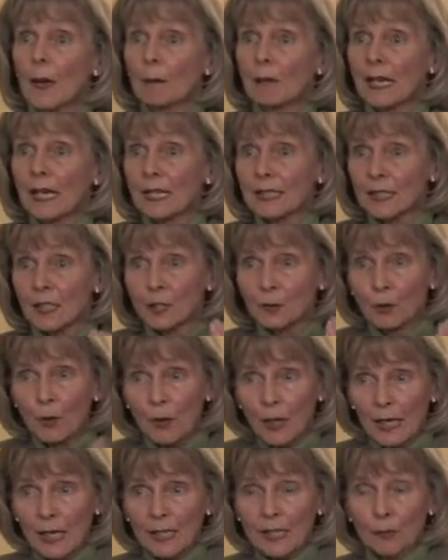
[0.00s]
because it's
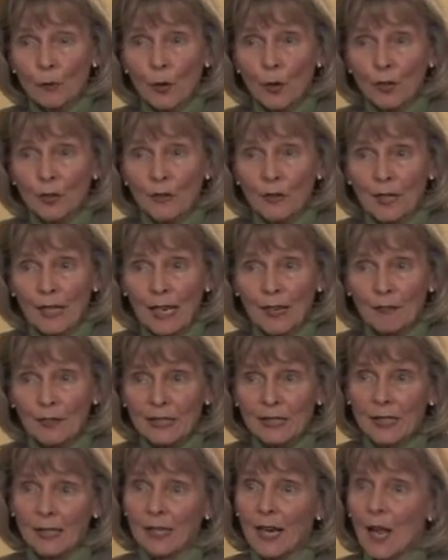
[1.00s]
putting us more into the
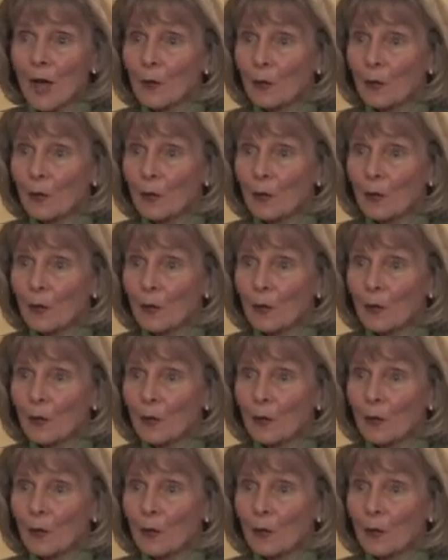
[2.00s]
deficit.